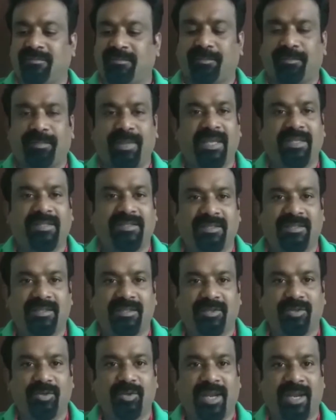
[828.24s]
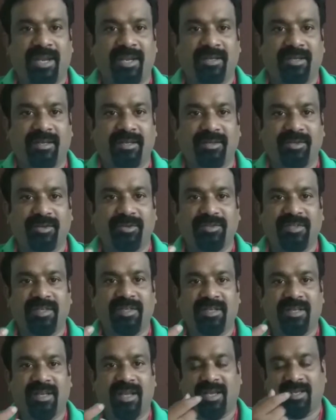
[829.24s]
paste you can use it
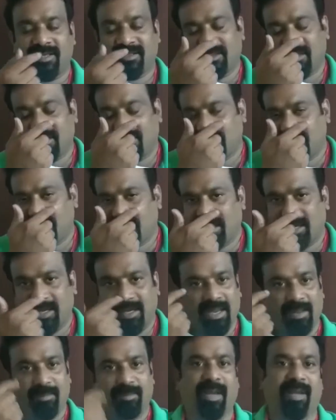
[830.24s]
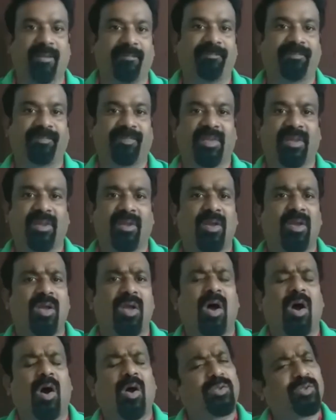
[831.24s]
as a lepa.
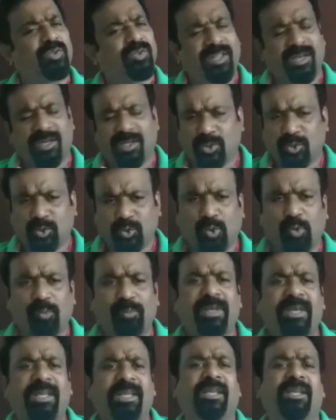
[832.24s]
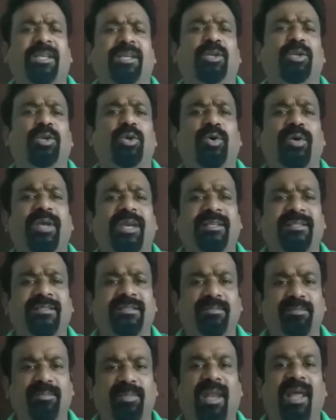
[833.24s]
Also, there are so many yogic
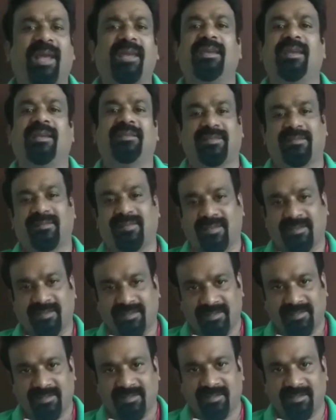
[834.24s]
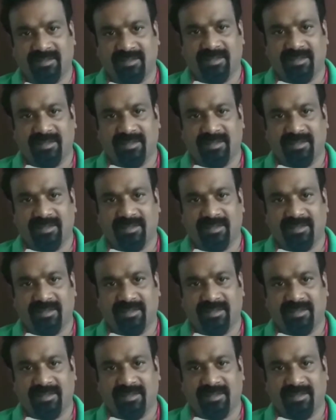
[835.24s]
simple eye exercises